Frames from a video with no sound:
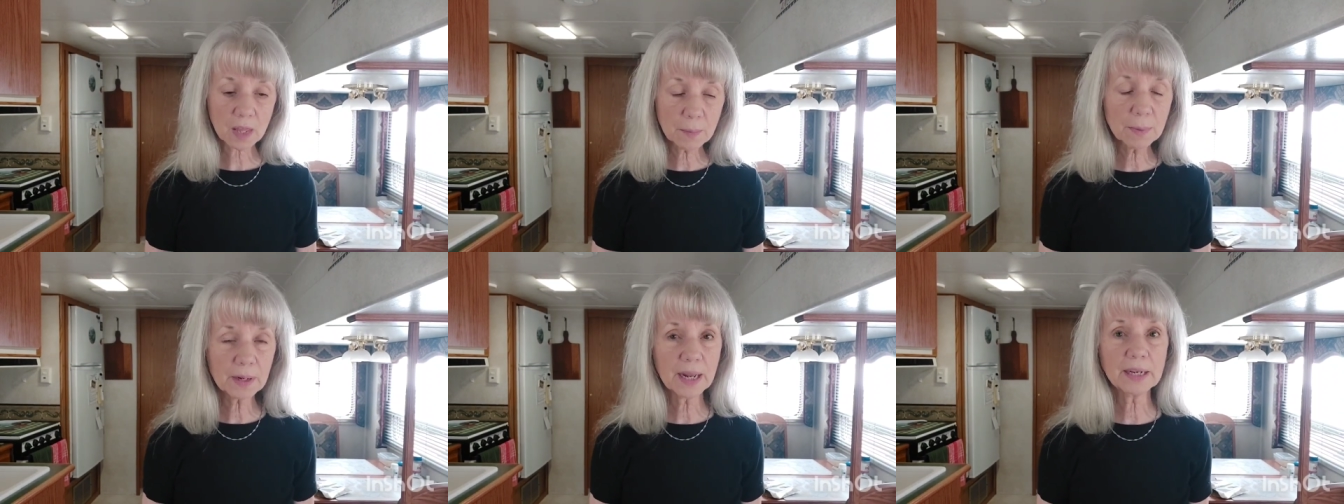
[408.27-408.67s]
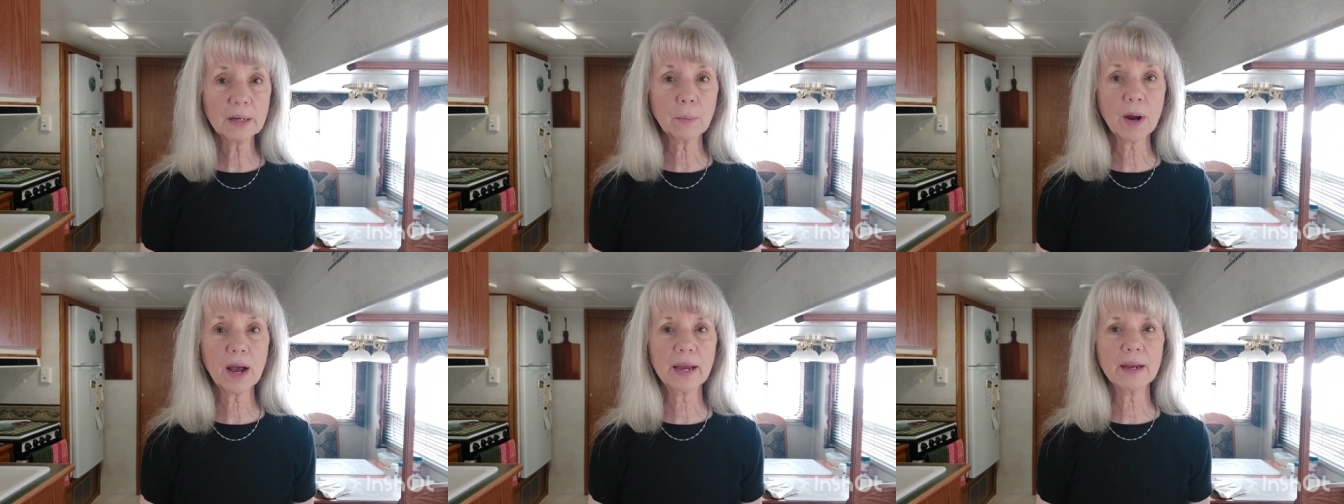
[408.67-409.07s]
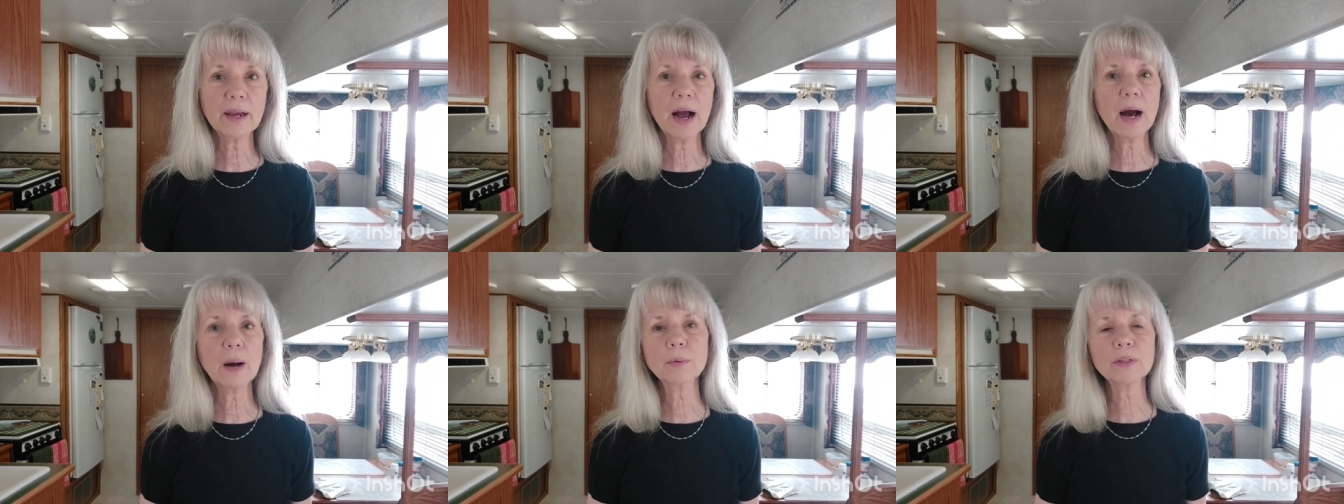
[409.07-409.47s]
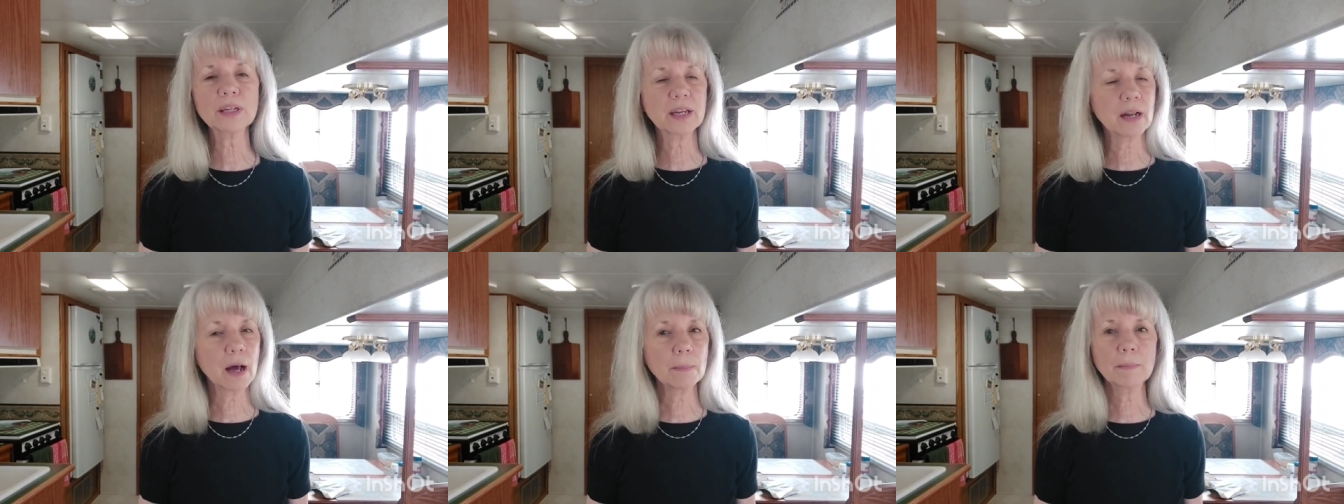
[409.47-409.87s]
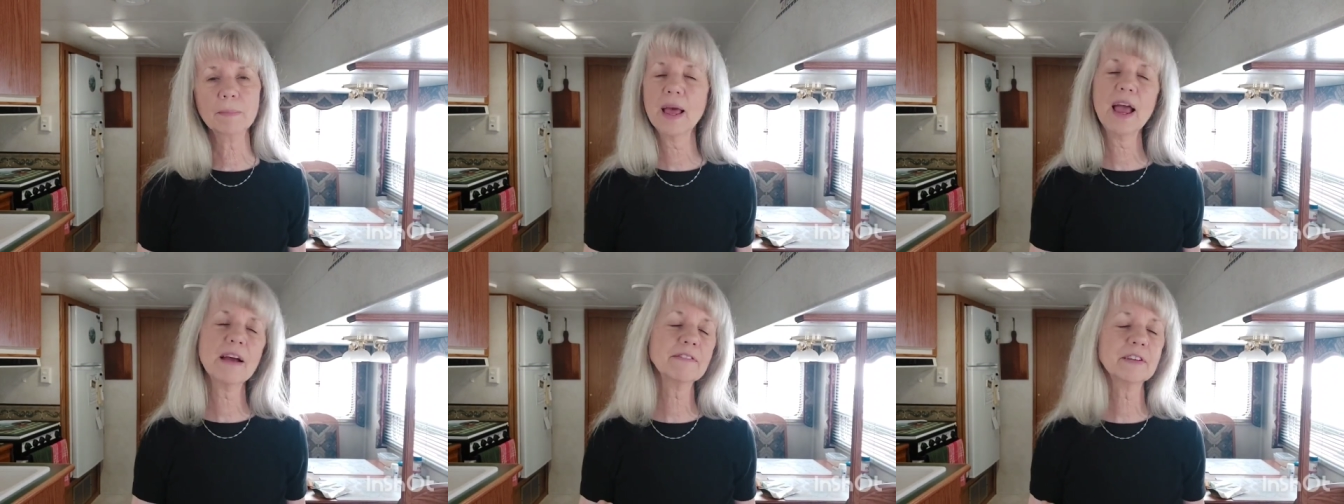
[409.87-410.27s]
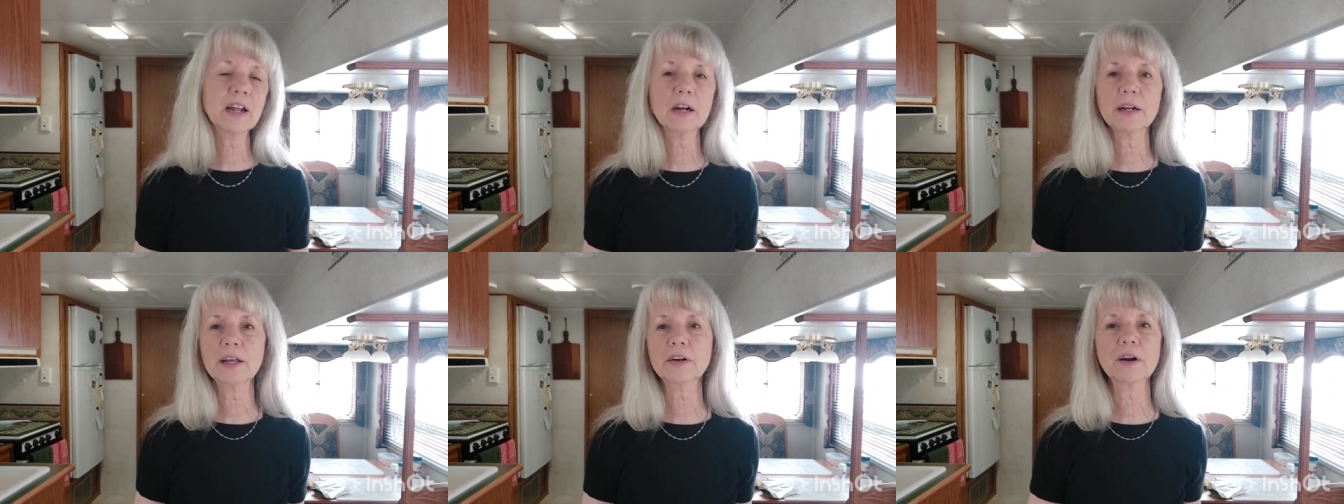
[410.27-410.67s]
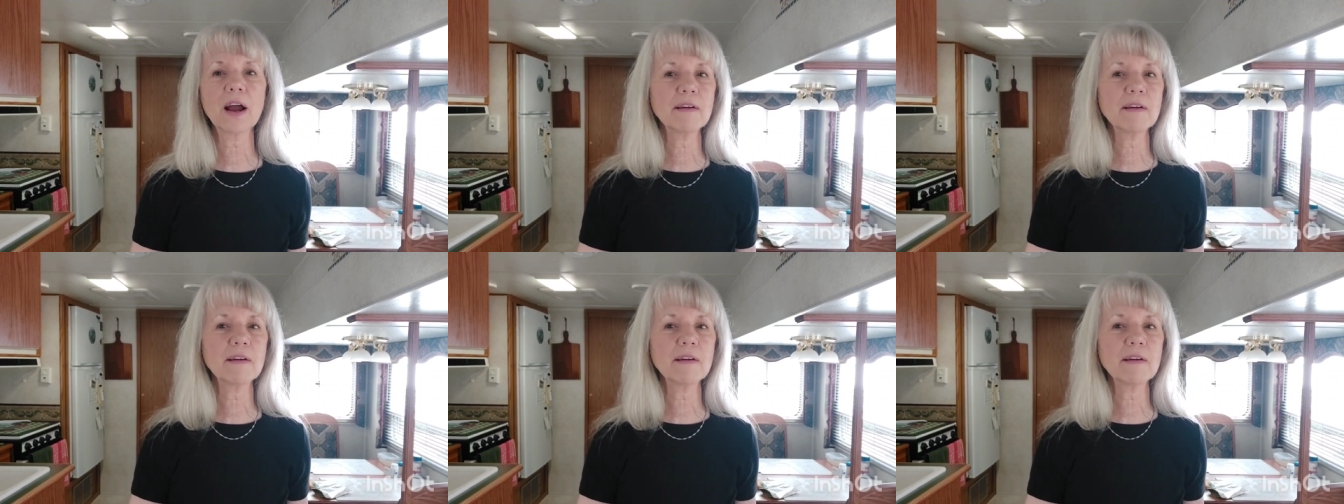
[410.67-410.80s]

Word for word: But anyway, I would get up half an hour later,